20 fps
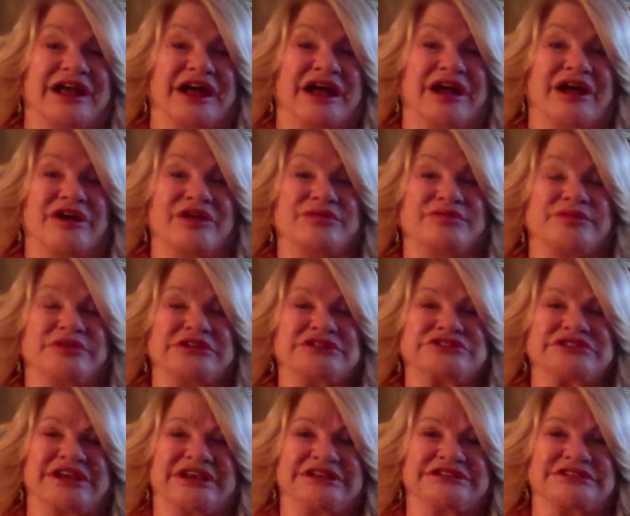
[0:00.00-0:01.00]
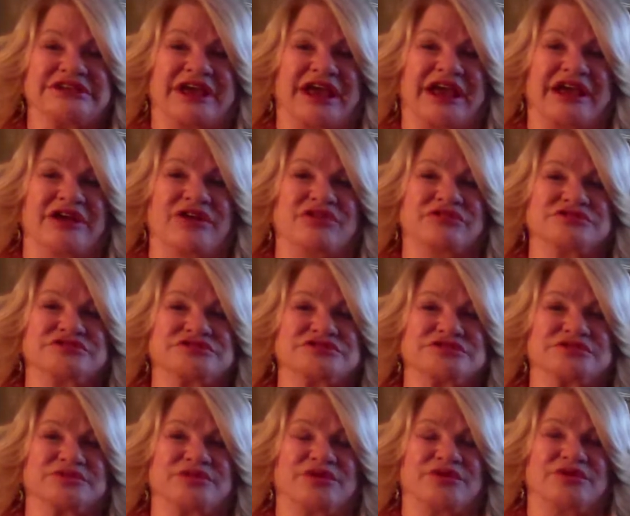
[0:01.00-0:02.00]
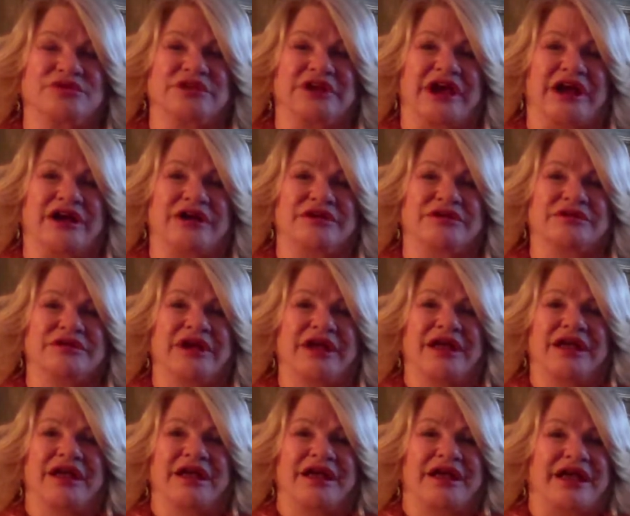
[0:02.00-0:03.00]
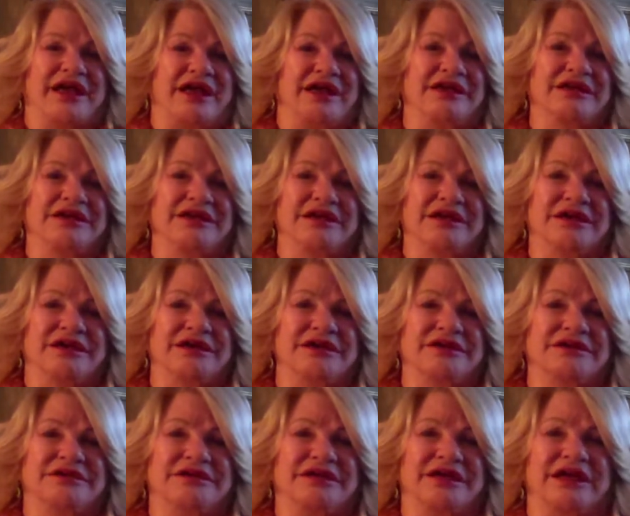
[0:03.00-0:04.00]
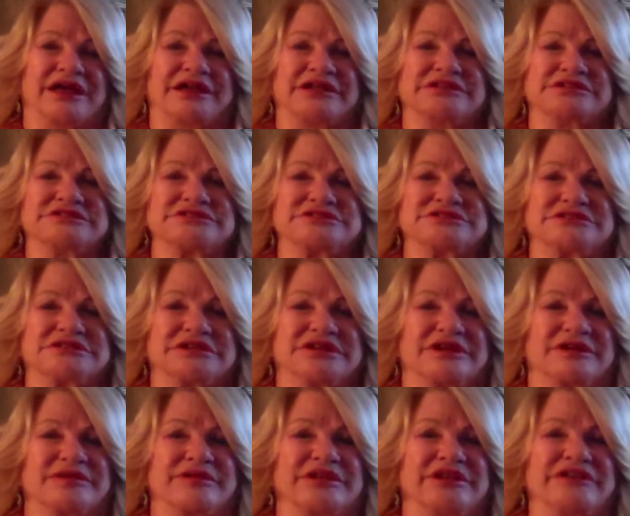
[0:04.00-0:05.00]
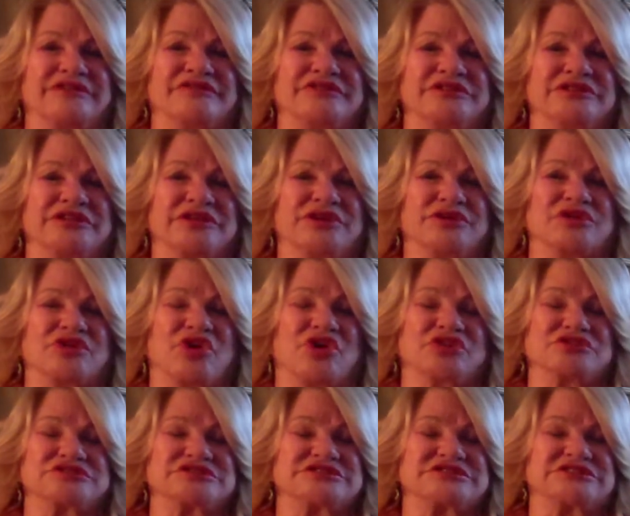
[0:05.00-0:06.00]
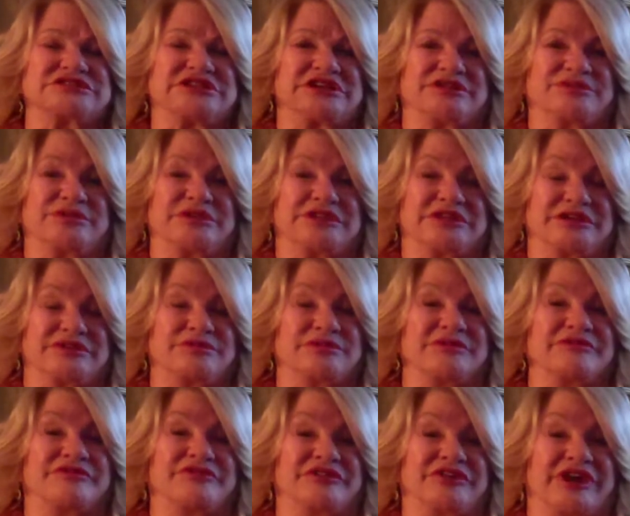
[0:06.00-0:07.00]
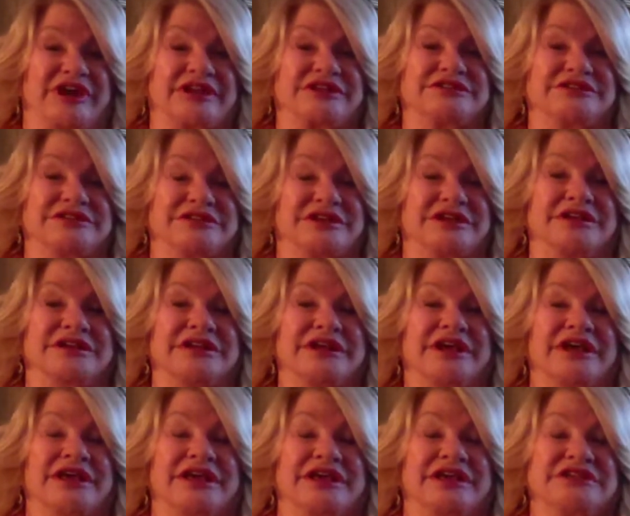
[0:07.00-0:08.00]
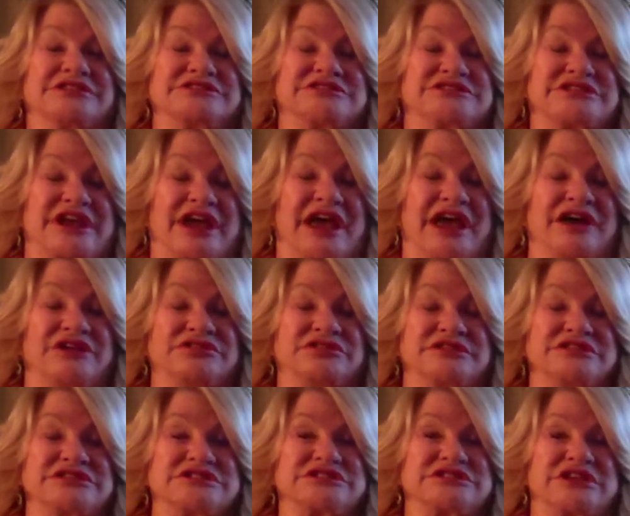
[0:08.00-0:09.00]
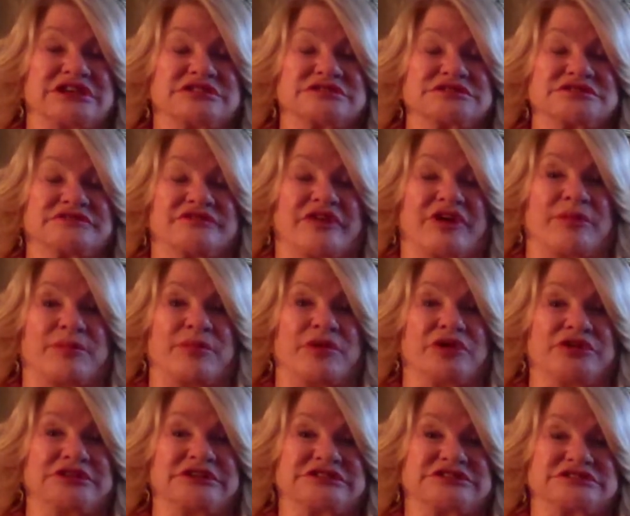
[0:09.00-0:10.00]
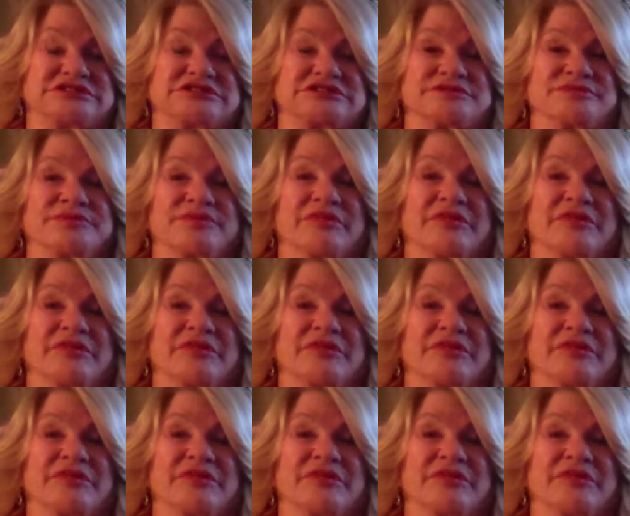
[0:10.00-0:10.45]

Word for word: Uh, we tend to hang on to all our anger, and uh, even though consciously we think we've forgotten it, it's held in the cells of our bodies.